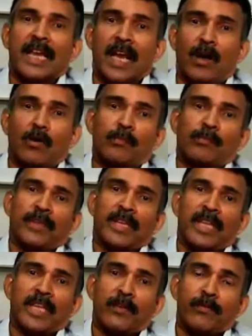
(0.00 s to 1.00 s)
Now,
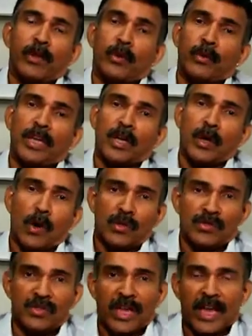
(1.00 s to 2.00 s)
if you're doing a
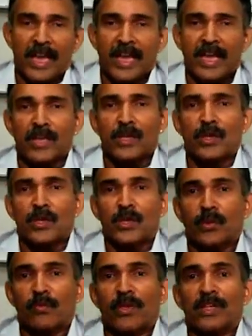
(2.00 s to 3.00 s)
course and
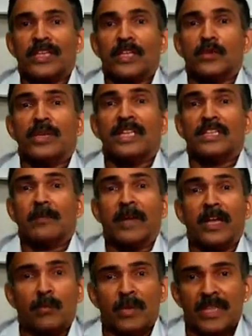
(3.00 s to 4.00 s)
you feel that you need some
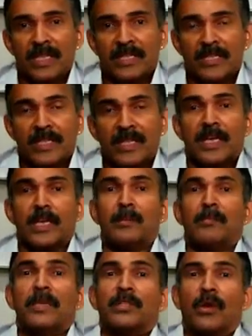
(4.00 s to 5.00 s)
help with it,
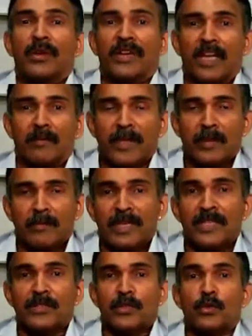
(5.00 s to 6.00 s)
please contact me,
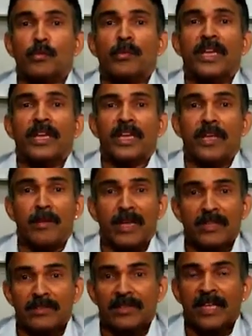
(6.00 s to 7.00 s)
please shoot me an
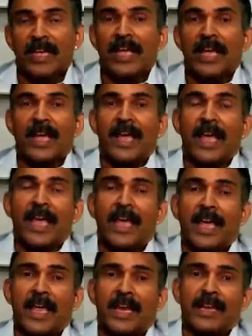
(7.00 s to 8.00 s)
email.
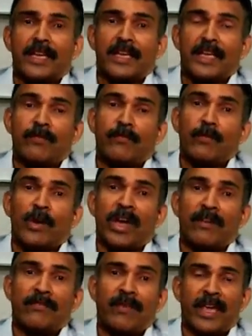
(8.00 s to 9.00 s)
And if you
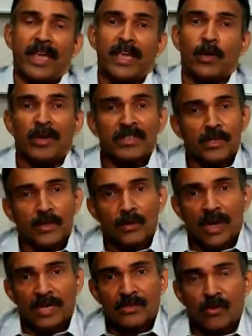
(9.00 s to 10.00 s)
have a question
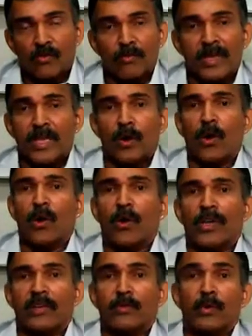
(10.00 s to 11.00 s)
to ask of me
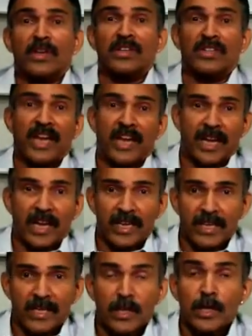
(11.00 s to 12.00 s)
or if you want to share an
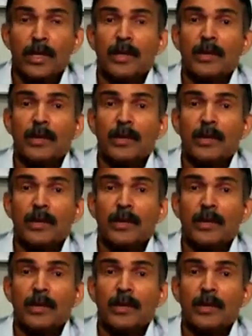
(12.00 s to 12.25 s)
idea,